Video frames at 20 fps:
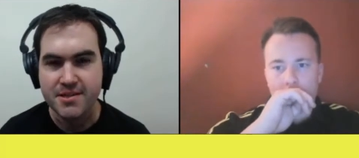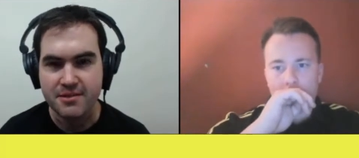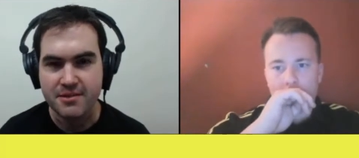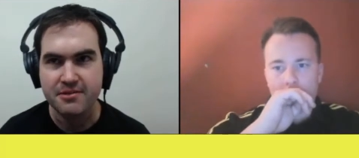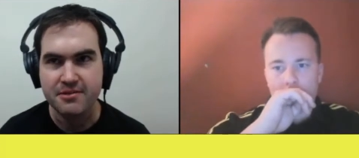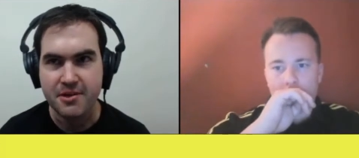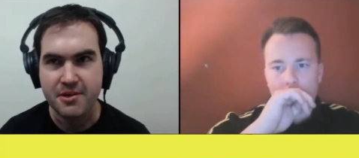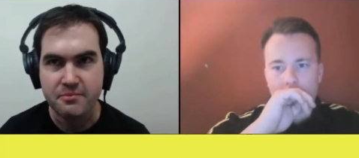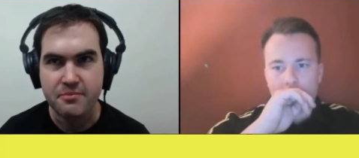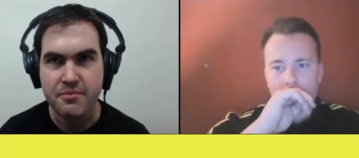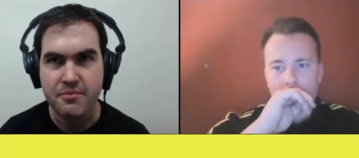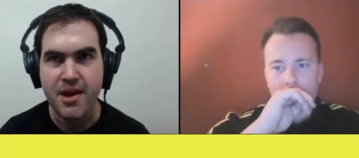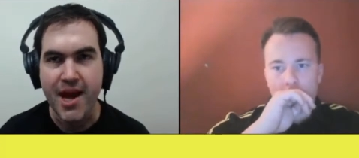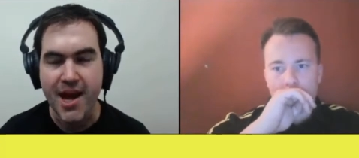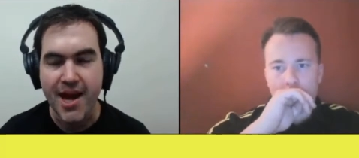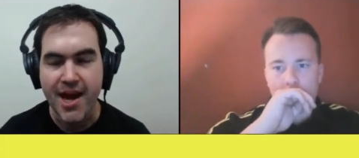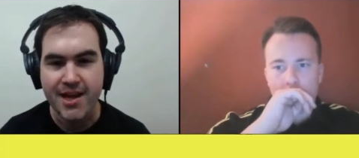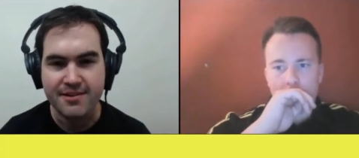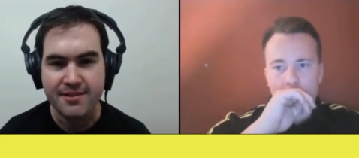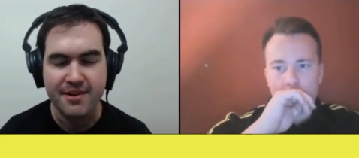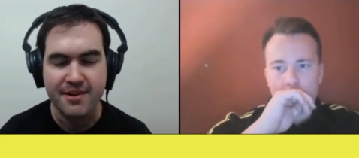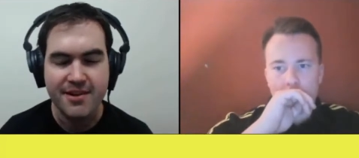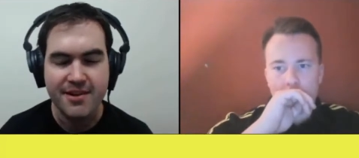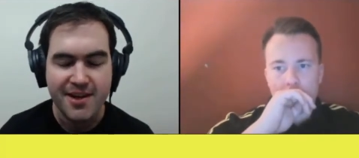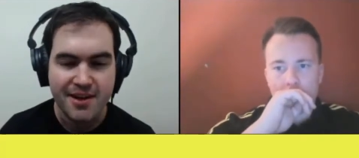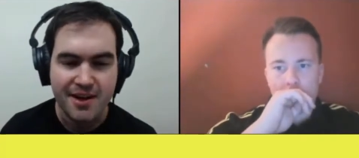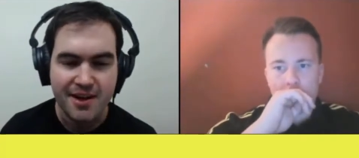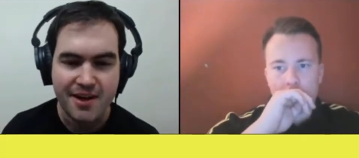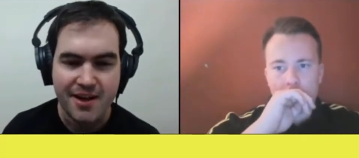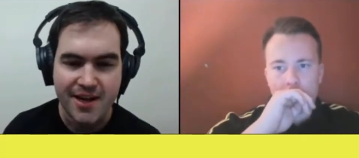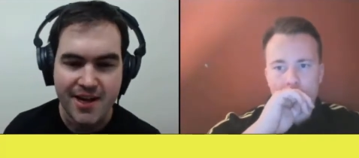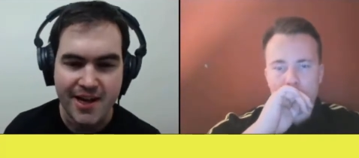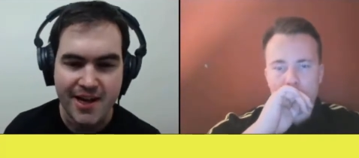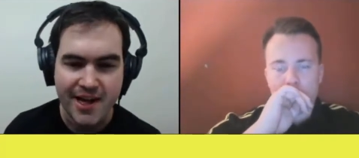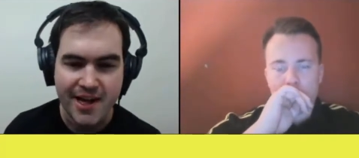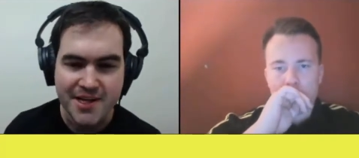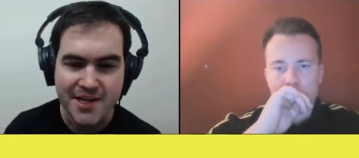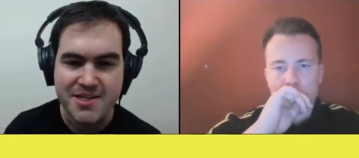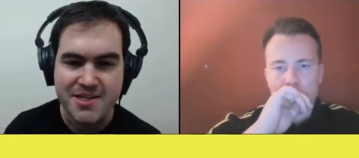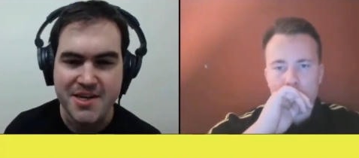Speaker 1: you know bad uh,
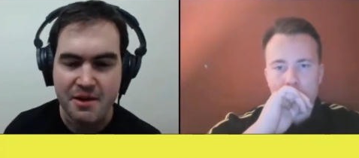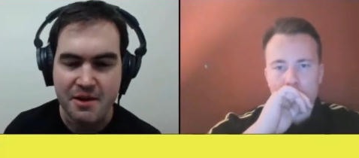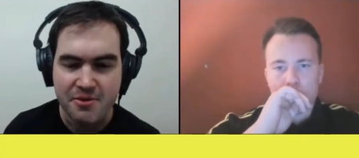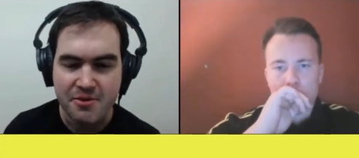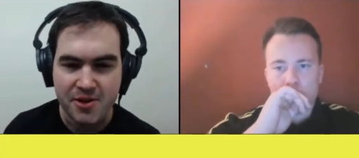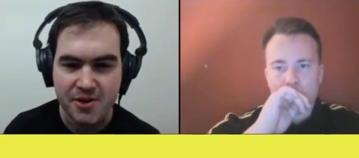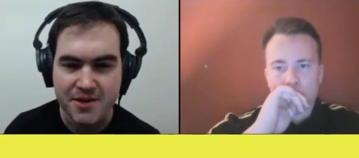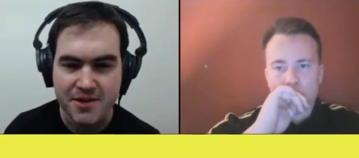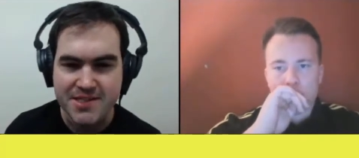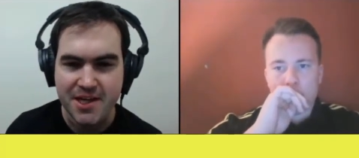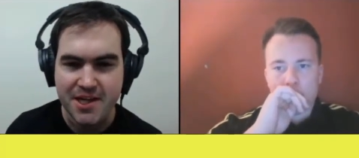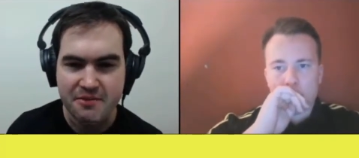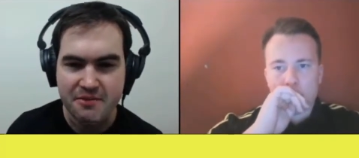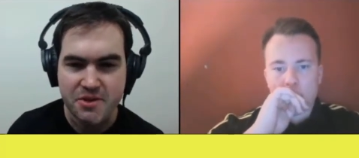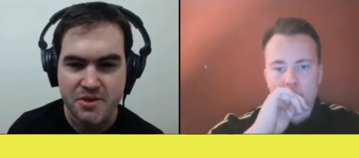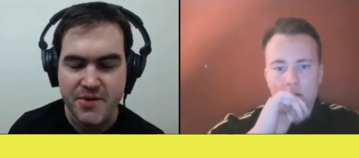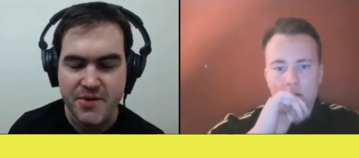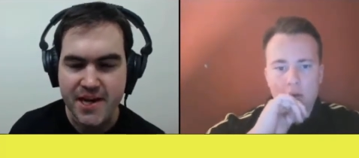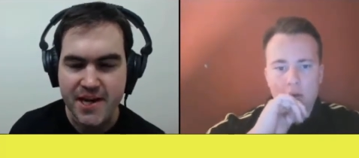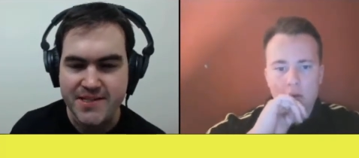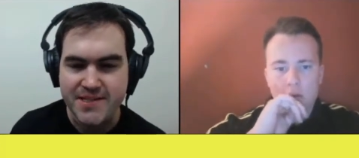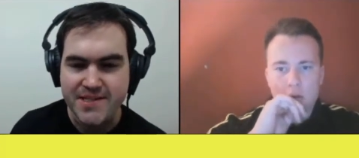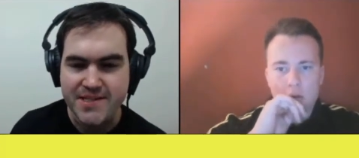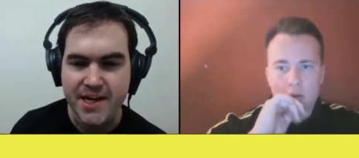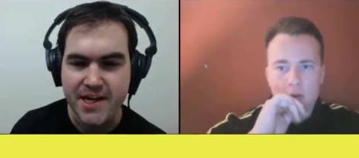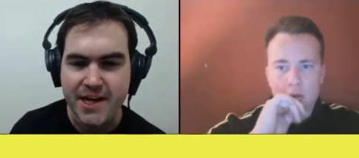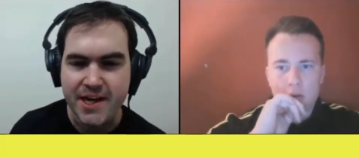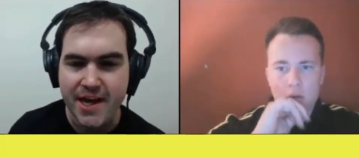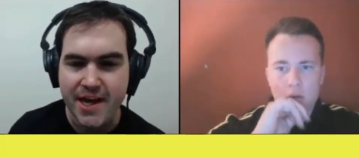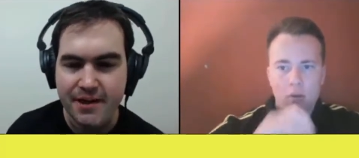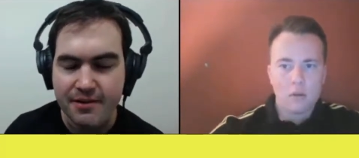internet policy over the past decade.